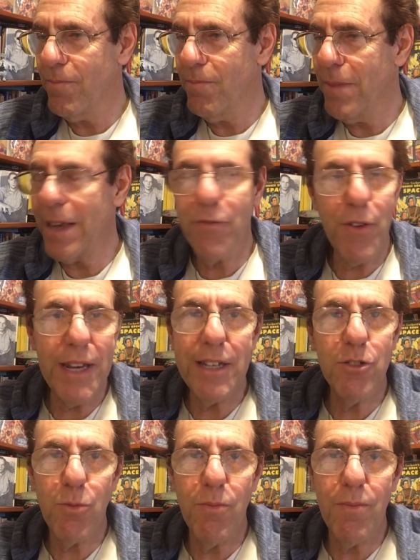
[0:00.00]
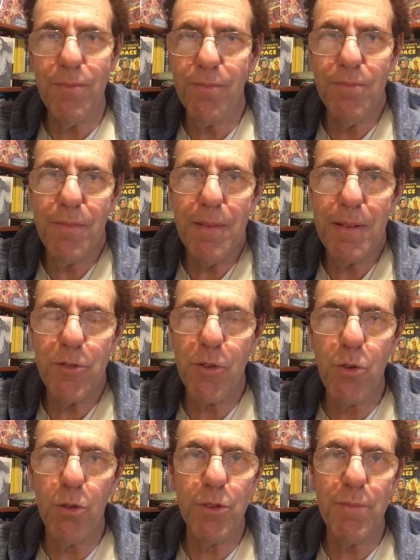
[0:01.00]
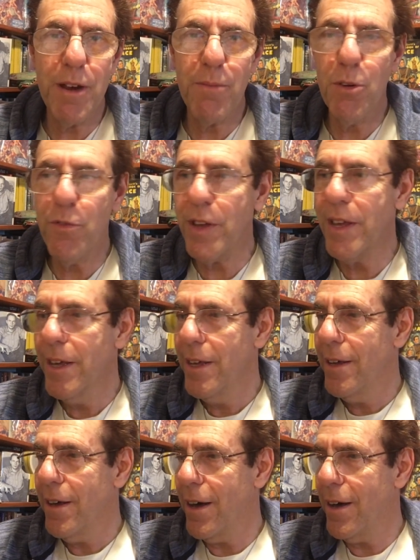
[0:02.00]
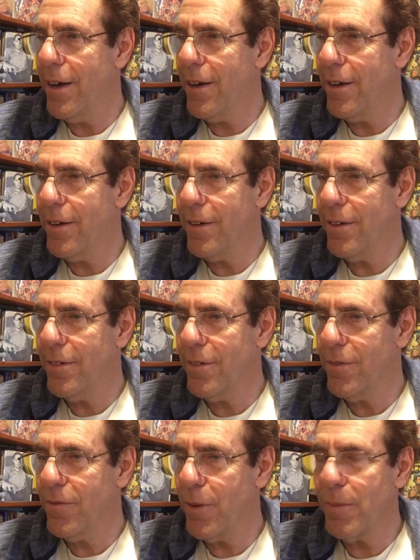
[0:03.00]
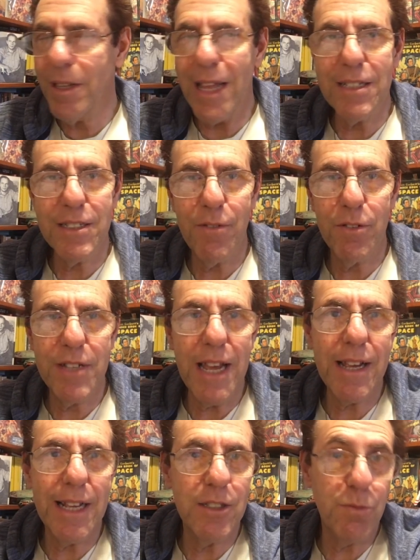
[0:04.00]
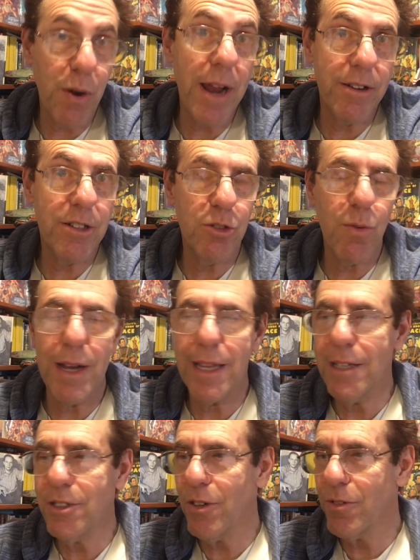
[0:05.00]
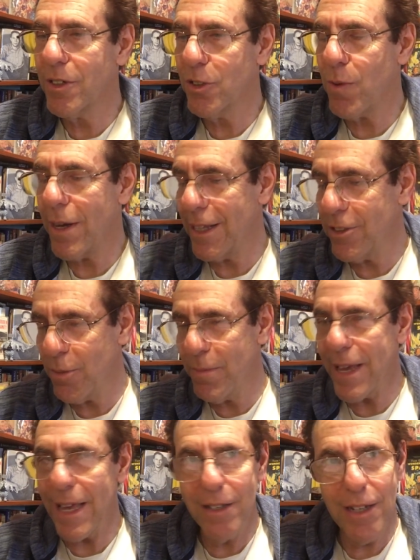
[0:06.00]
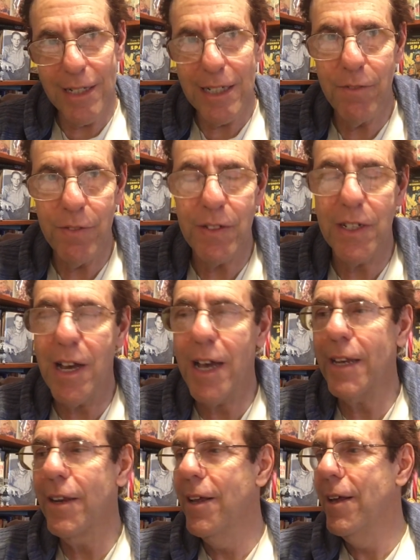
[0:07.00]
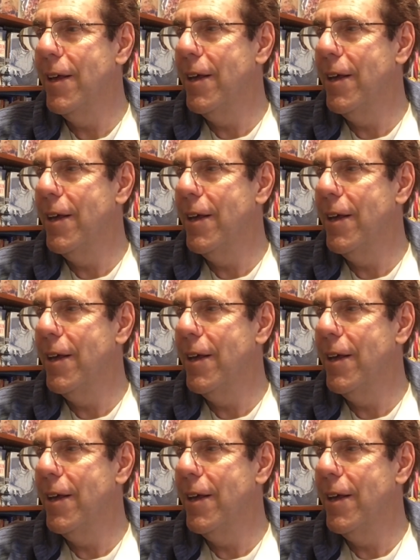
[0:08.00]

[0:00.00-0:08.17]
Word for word: made for any t- Metro-Goldwyn-Mayer movie uh, from the last several decades prior to Twilight Zone, because Twilight Zone began in nineteen fifty-nine,